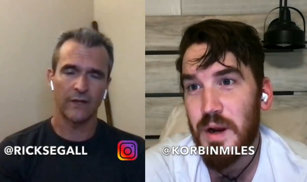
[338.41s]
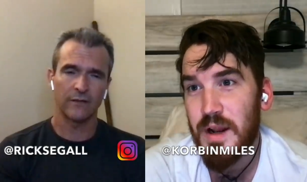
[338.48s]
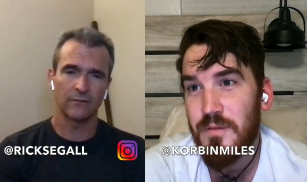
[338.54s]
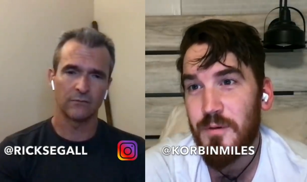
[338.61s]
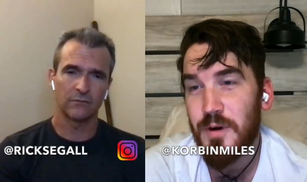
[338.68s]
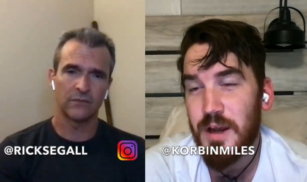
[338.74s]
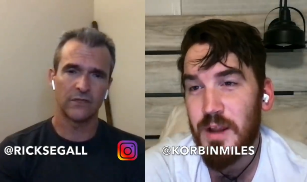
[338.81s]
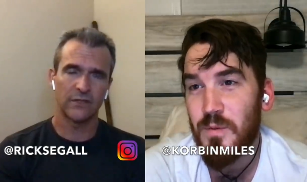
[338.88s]

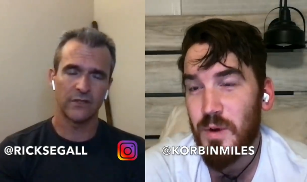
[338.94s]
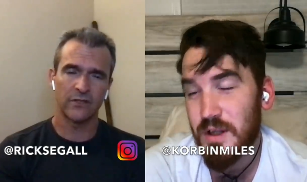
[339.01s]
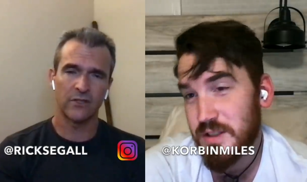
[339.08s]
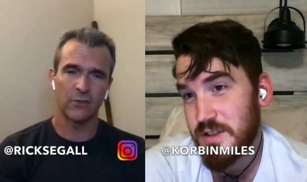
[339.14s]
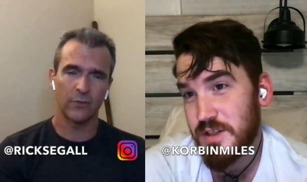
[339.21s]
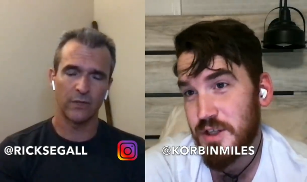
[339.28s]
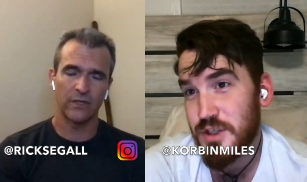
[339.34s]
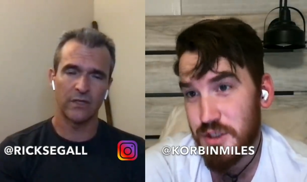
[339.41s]
Speaker 1: whatever he
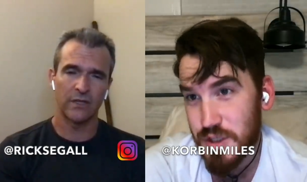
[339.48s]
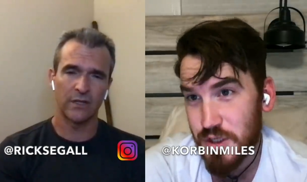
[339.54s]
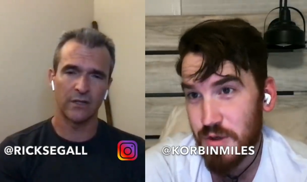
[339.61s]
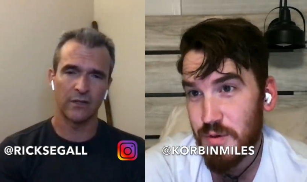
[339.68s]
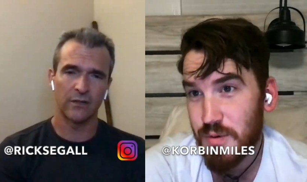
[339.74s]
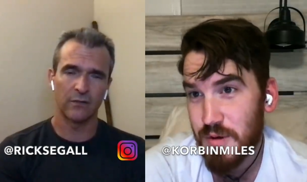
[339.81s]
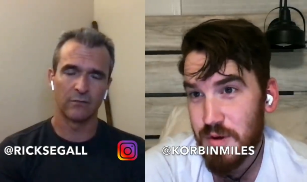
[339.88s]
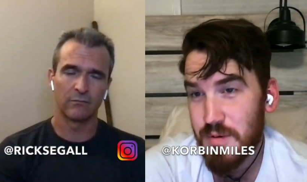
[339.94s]
wants do to
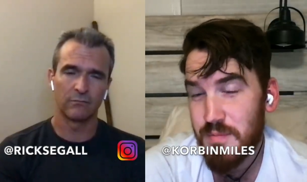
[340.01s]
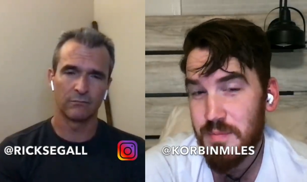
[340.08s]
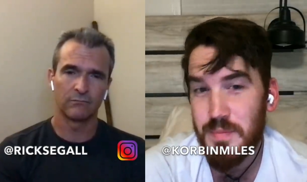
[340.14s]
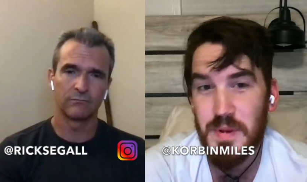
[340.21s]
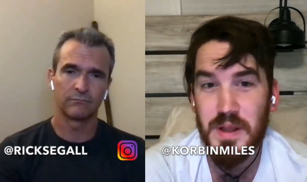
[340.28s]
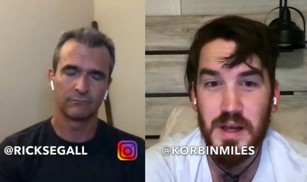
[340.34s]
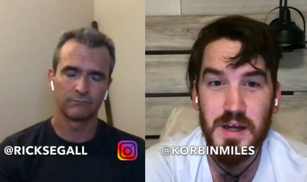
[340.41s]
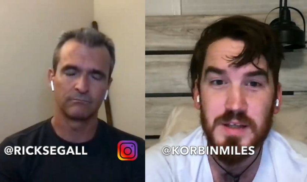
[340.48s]
do, do,
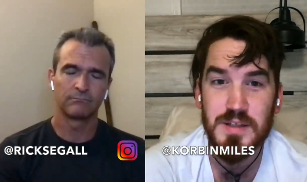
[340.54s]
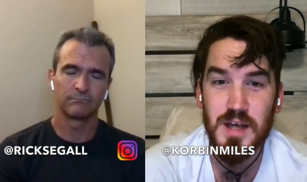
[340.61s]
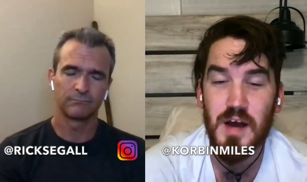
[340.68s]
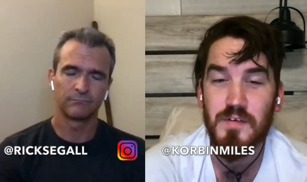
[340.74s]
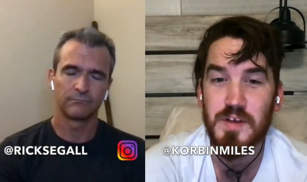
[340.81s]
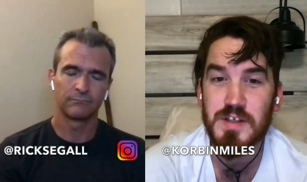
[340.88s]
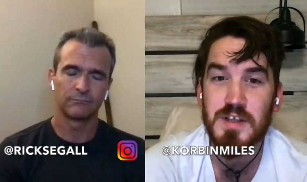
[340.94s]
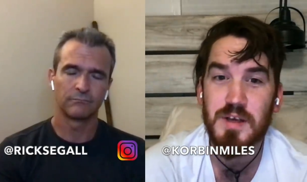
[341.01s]
because
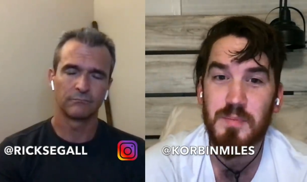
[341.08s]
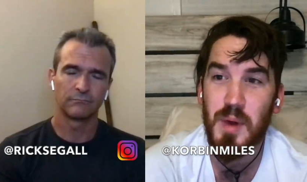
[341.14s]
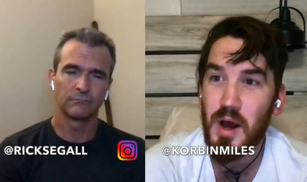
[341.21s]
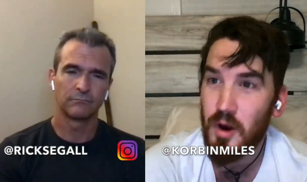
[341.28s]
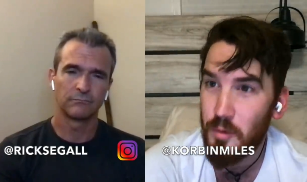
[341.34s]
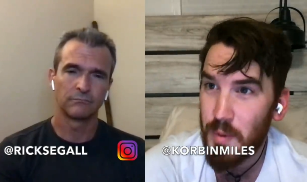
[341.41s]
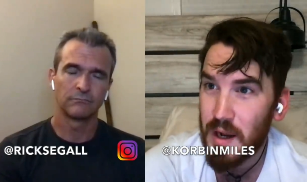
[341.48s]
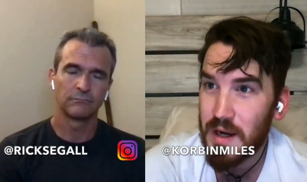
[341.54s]
obviously
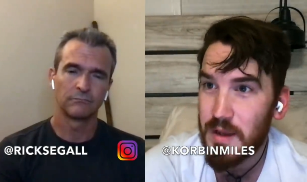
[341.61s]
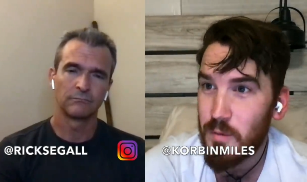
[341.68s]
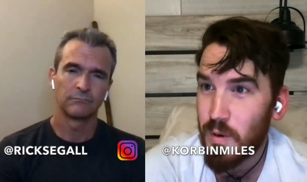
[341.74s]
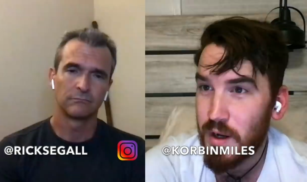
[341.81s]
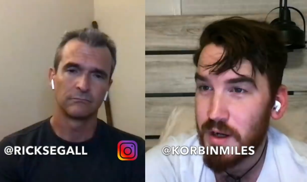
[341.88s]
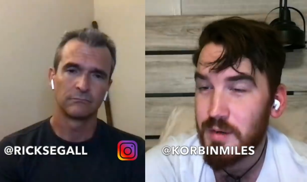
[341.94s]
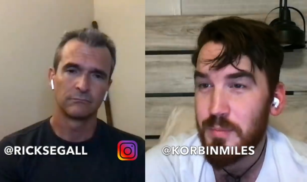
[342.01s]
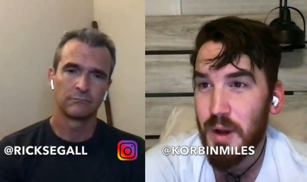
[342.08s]
Bahubali
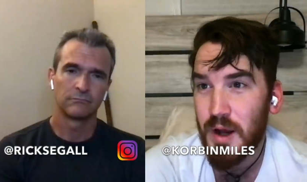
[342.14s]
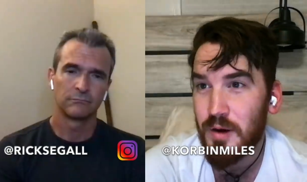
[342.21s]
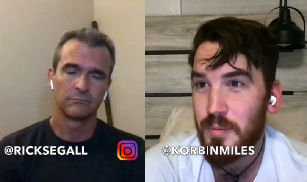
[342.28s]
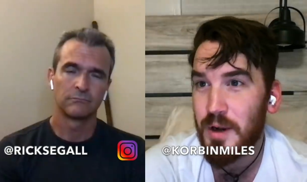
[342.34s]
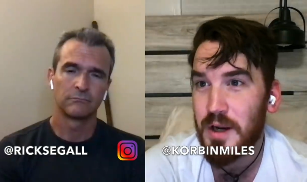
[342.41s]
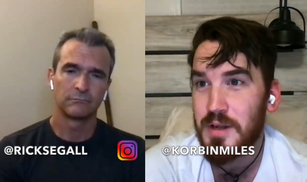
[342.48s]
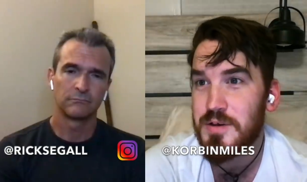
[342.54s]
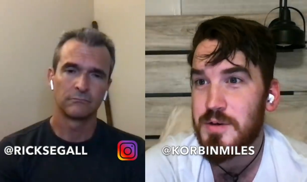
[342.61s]
1 and
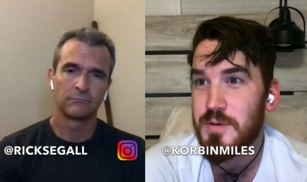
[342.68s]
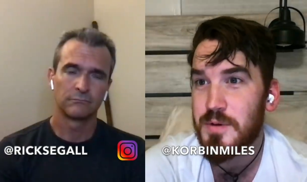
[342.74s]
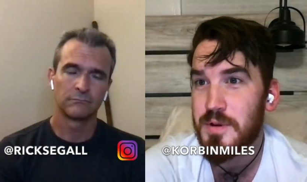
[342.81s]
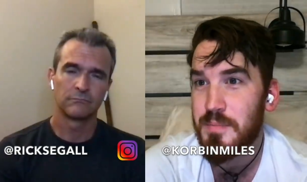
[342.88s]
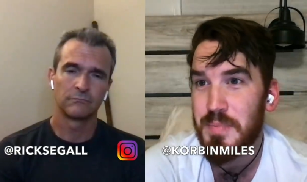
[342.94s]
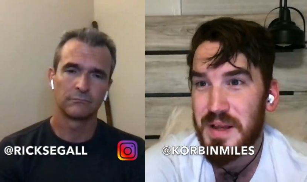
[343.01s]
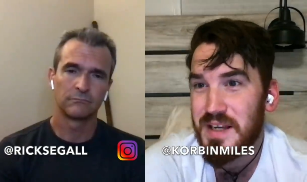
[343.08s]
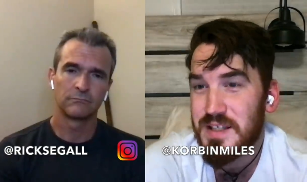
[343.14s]
Bahubali 2 were
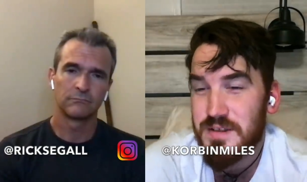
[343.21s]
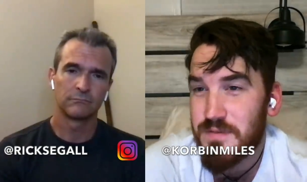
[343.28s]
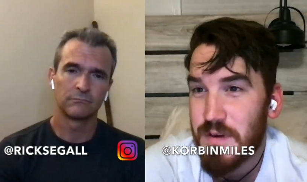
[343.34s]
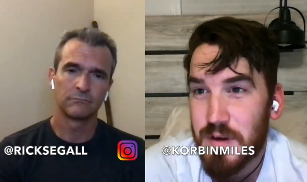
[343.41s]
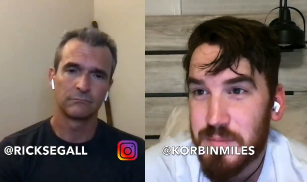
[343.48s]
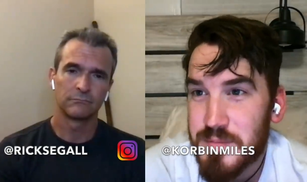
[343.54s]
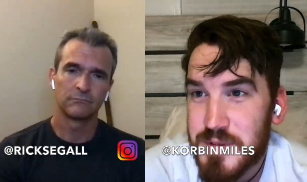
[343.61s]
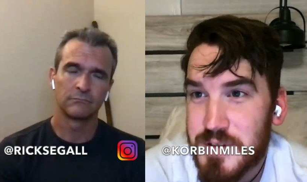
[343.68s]
the biggest
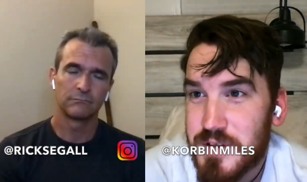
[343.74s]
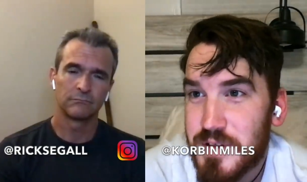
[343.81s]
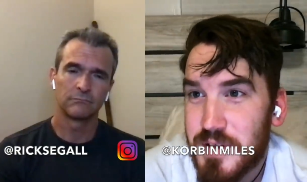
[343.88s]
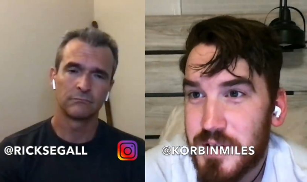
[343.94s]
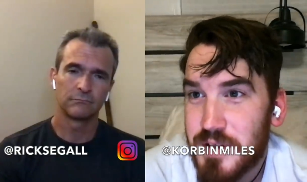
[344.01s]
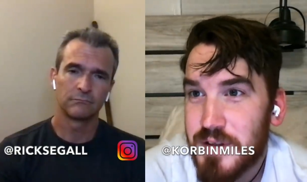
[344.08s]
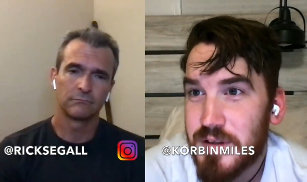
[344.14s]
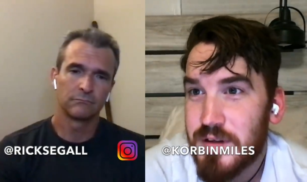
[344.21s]
films
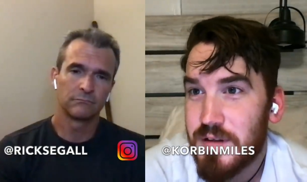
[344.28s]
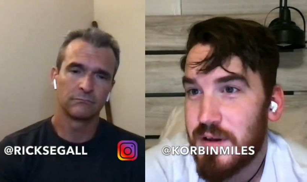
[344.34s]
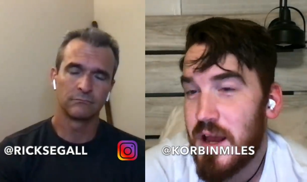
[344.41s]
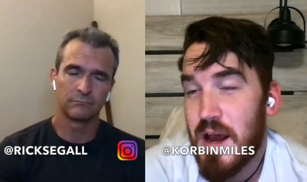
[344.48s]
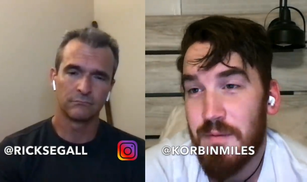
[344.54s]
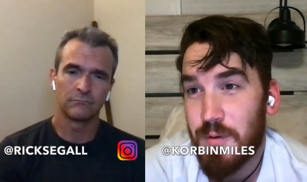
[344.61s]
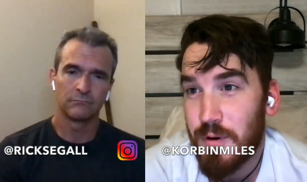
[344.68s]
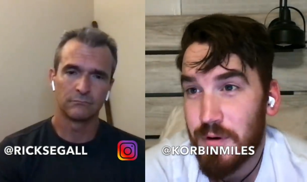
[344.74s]

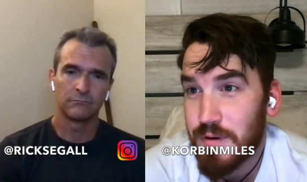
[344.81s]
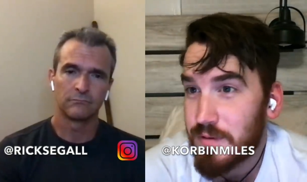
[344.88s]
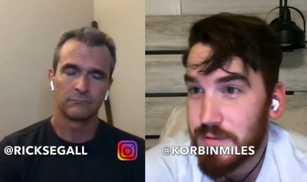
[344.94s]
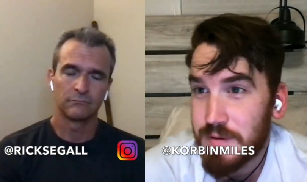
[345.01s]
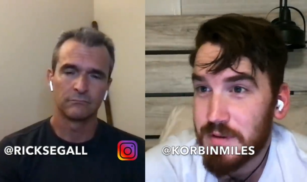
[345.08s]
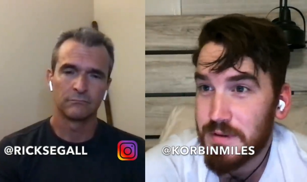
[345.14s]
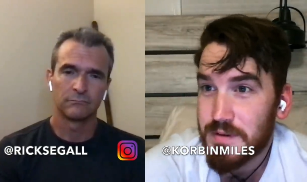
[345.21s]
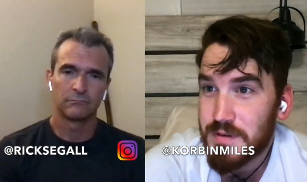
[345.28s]
ever
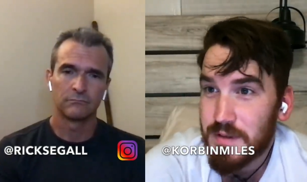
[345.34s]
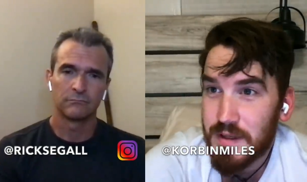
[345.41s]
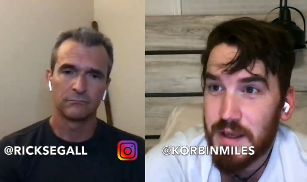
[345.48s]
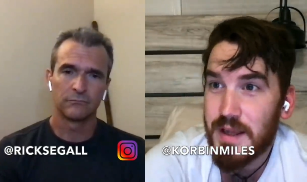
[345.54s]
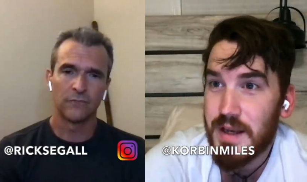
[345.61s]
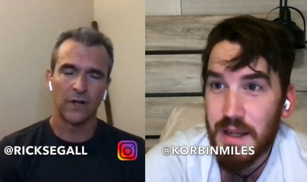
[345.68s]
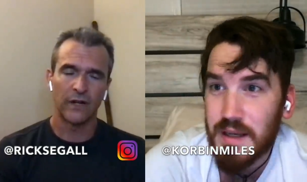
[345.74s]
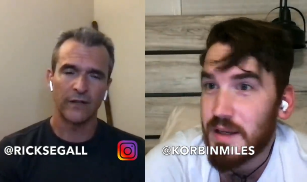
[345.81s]

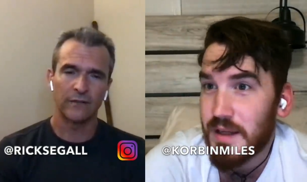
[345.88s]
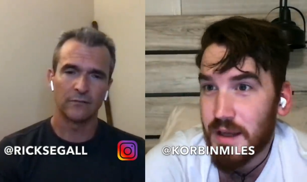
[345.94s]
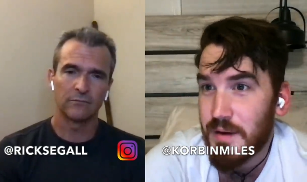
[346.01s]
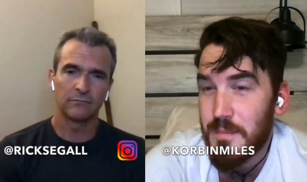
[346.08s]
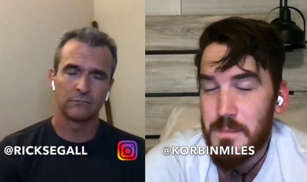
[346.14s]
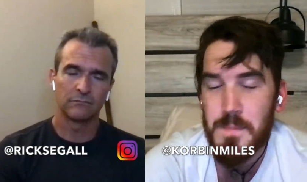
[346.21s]
in India.